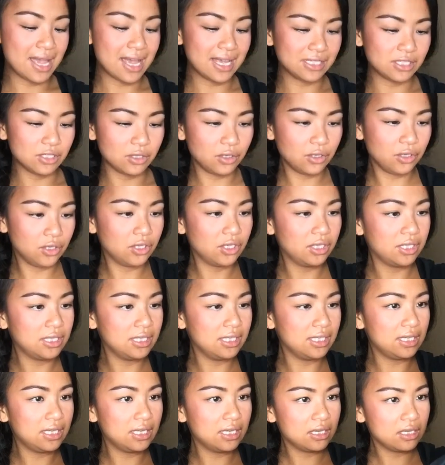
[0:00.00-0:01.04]
It has a
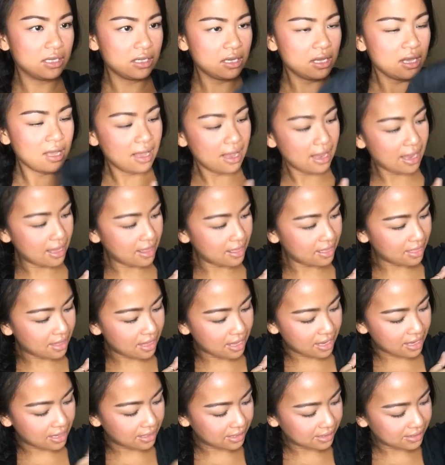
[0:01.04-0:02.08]
hoodie
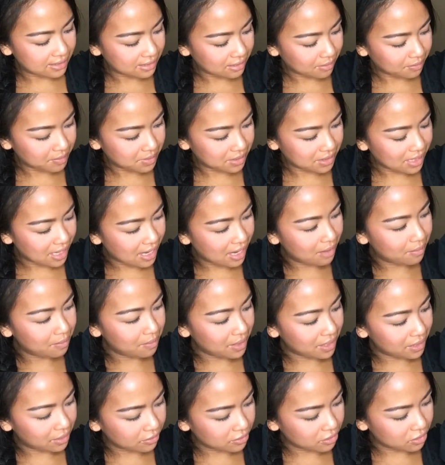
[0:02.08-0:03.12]
and then it zips
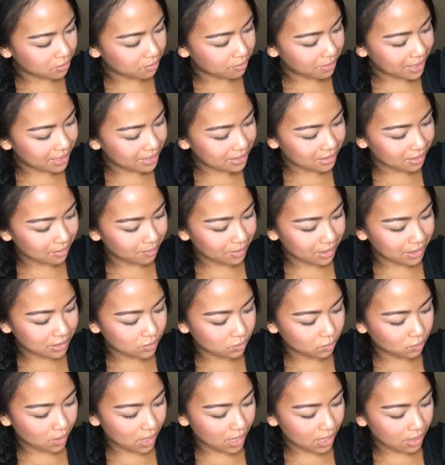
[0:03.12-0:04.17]
up and also buttons up as